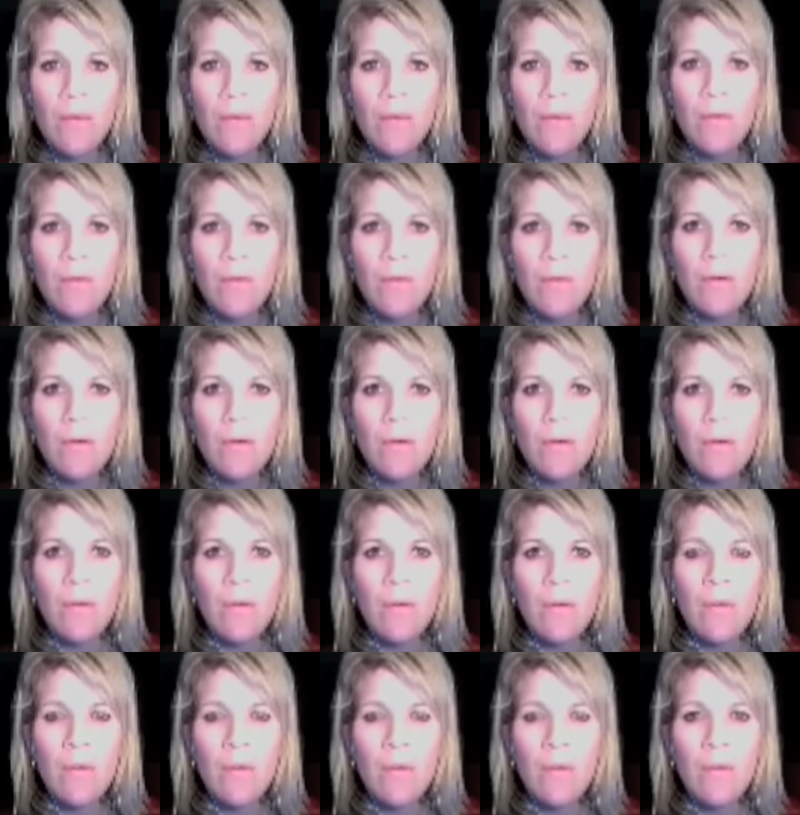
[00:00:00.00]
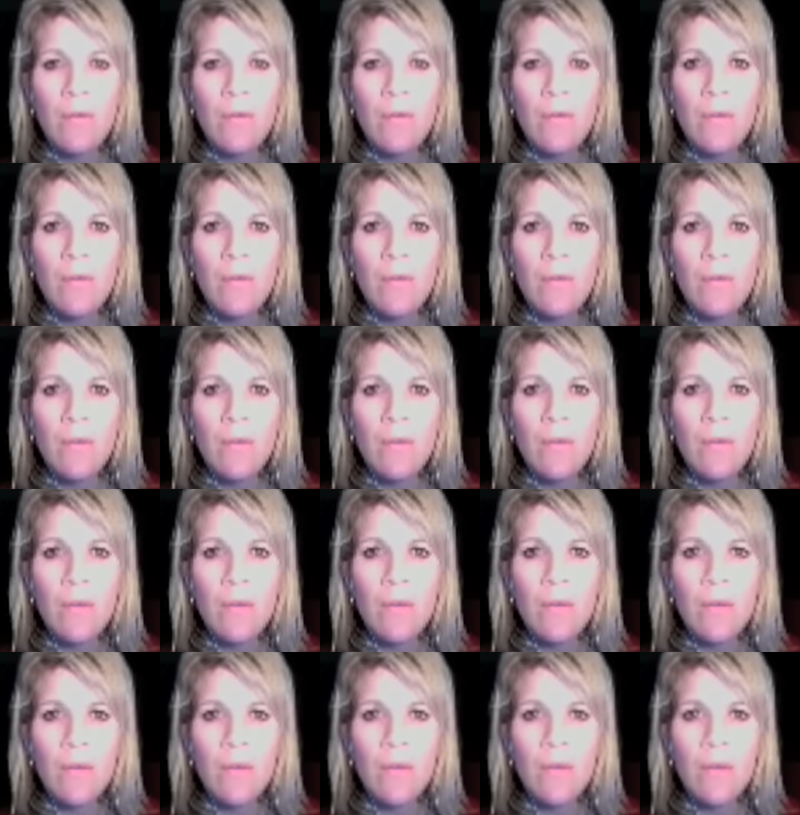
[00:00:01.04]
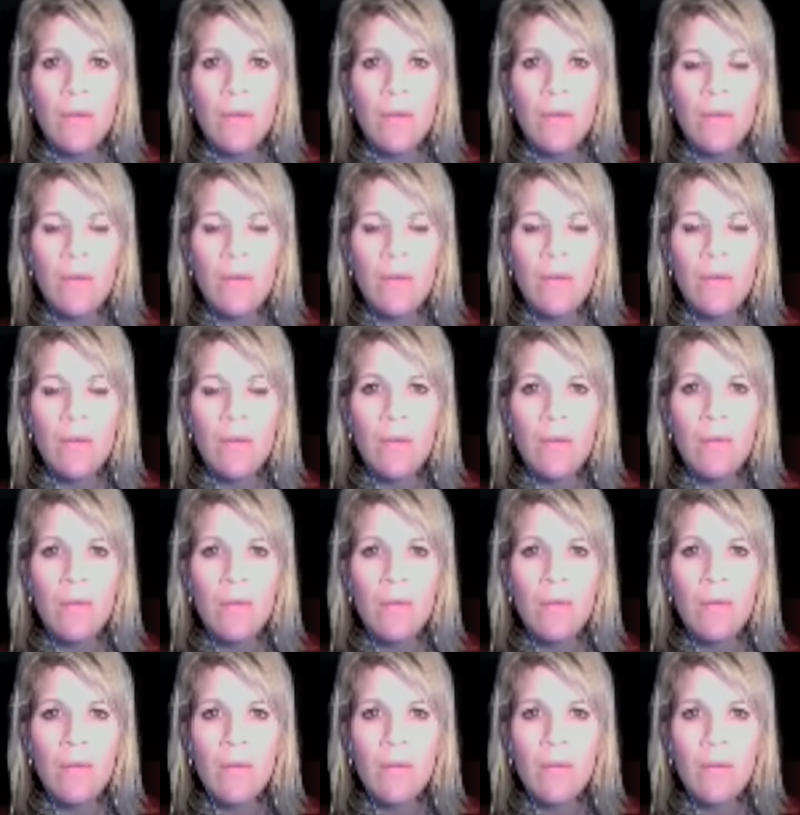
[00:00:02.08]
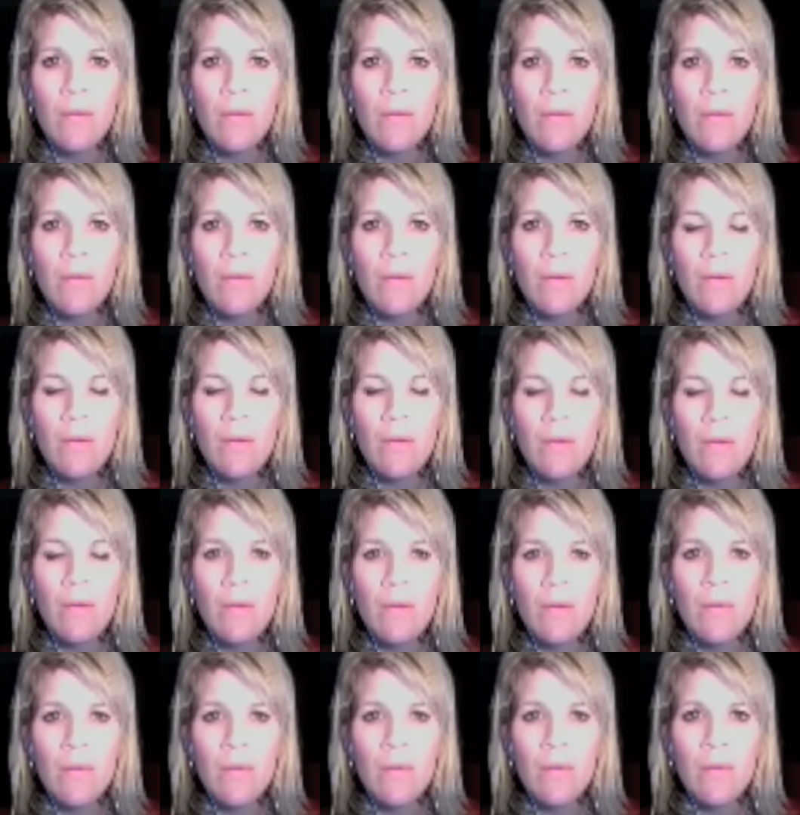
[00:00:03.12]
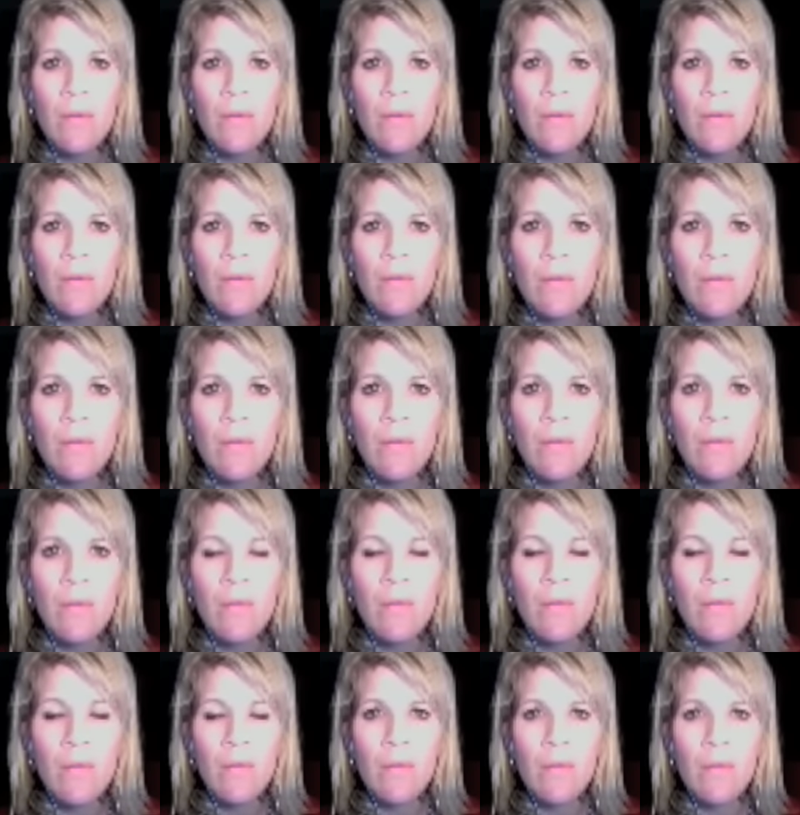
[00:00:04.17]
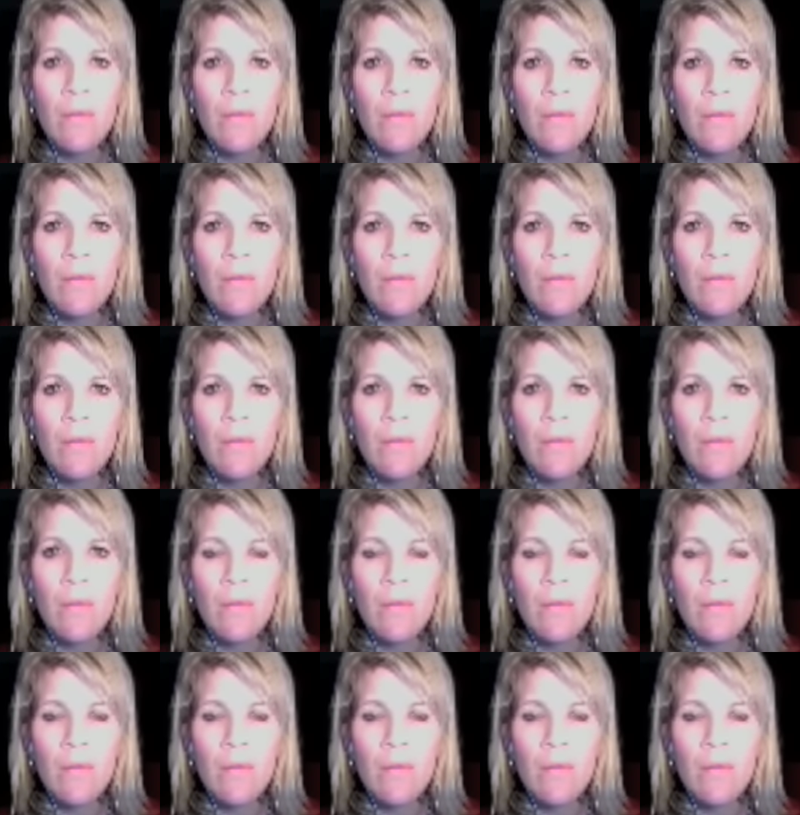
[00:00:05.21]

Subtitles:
The person shown says nothing.